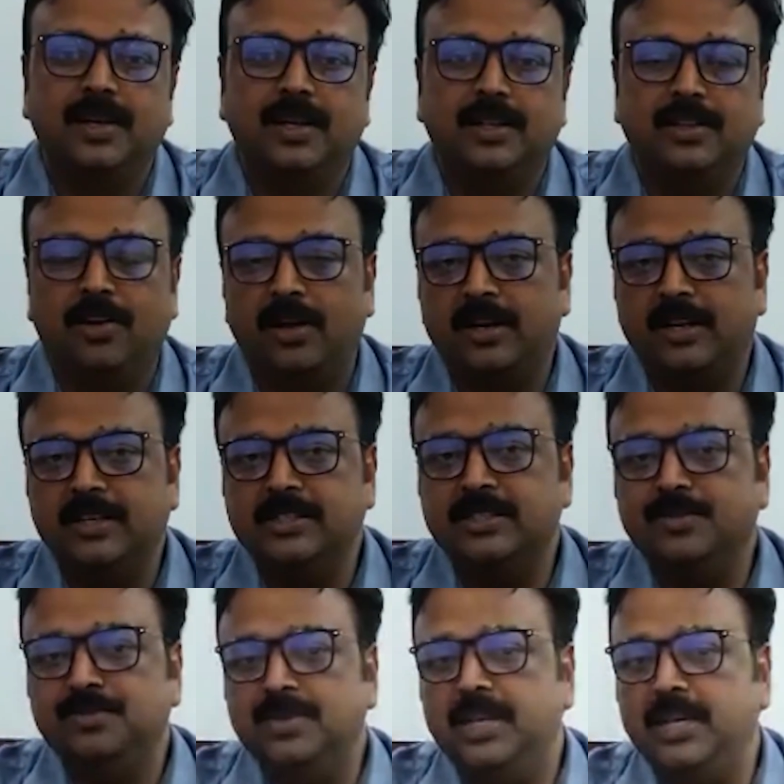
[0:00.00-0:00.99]
The
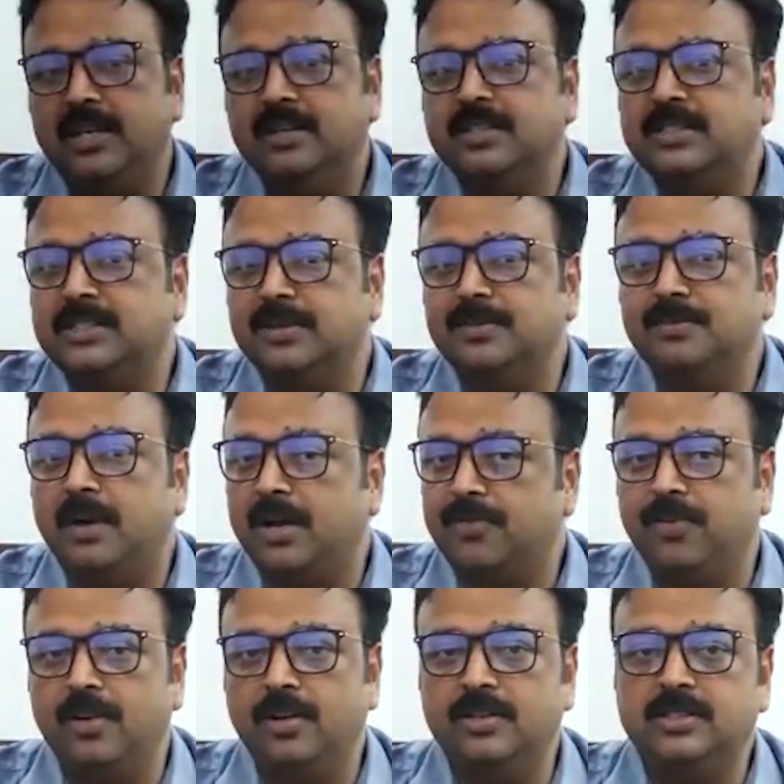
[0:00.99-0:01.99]
organism needs some
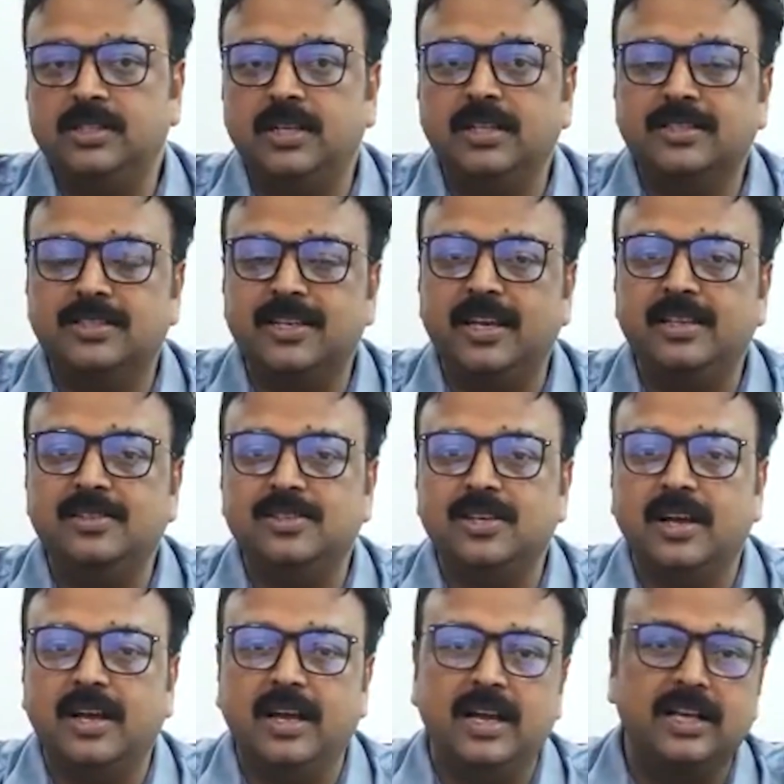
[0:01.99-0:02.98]
morphological change
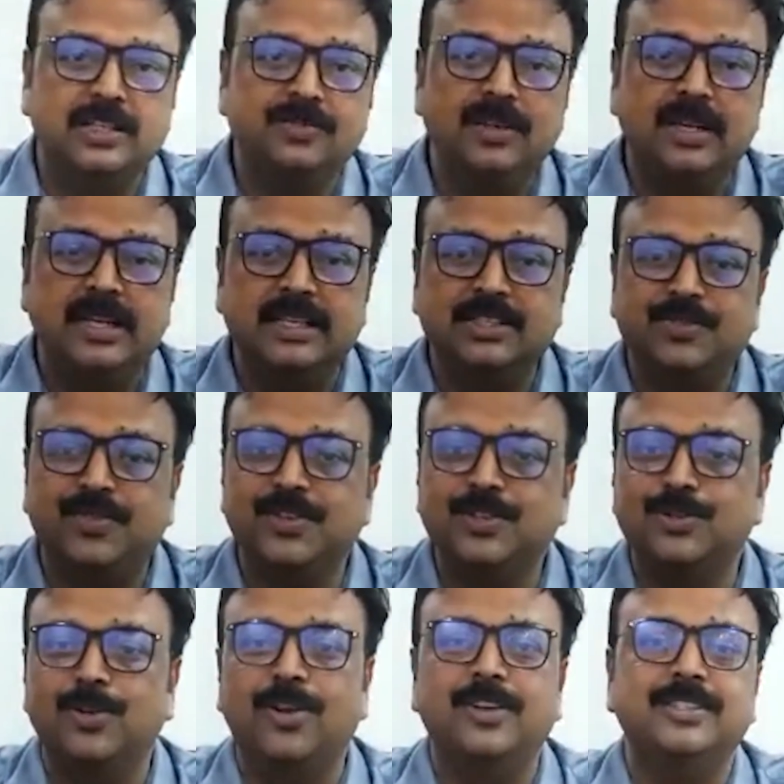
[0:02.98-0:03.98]
as well as
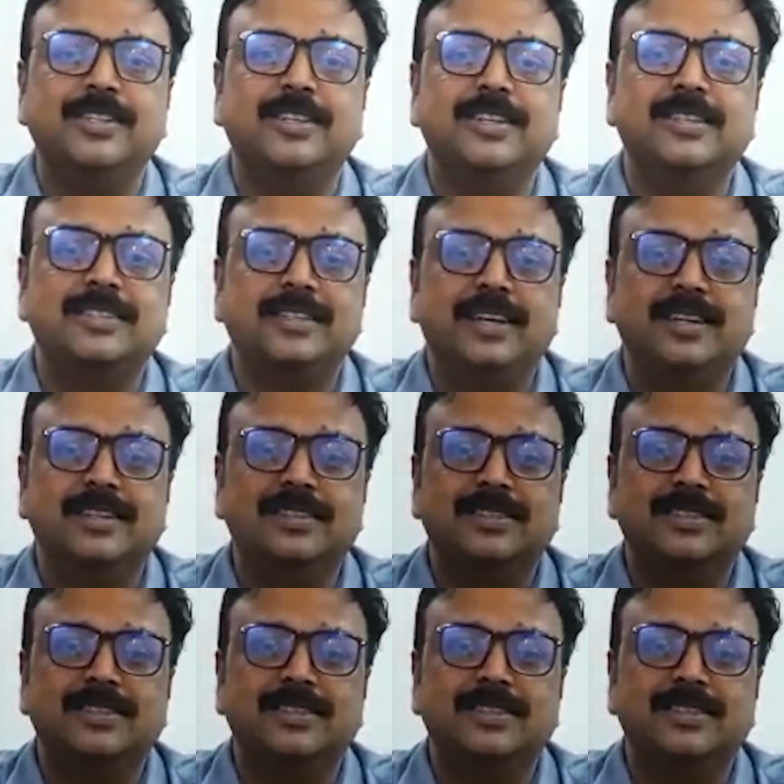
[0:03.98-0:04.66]
physiological change.